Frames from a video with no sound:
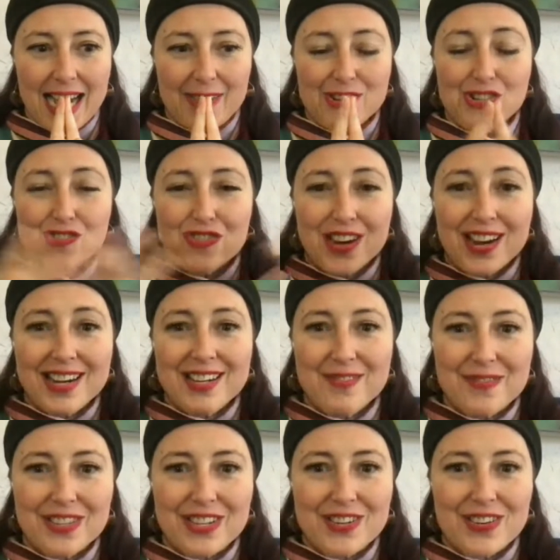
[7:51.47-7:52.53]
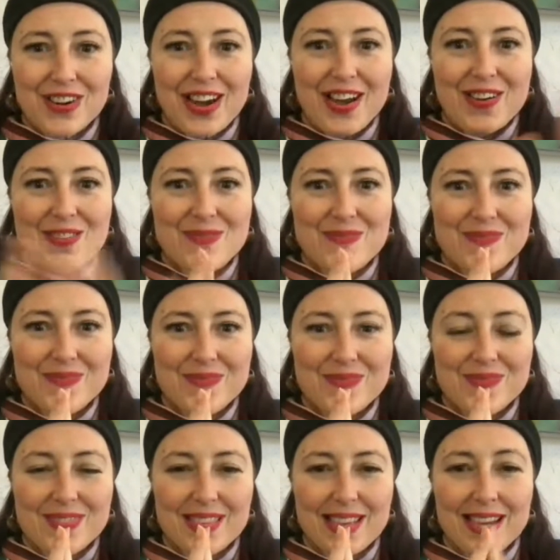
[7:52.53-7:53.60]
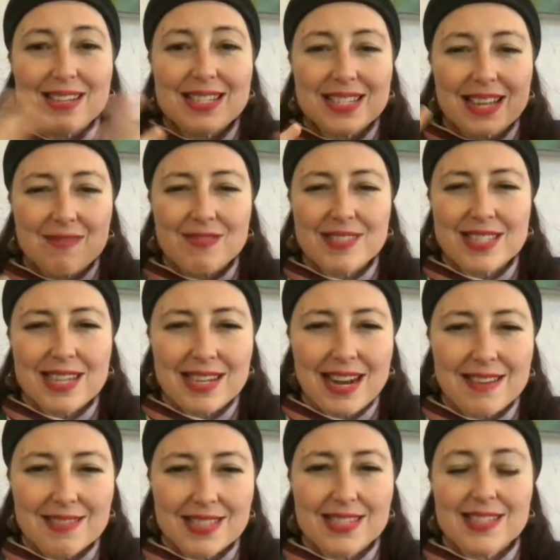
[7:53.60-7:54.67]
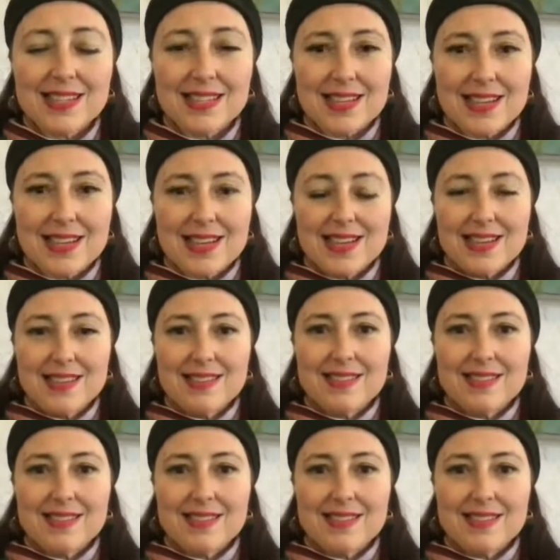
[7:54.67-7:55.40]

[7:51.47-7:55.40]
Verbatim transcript: i was trying to figure out because I, I was thinking how silly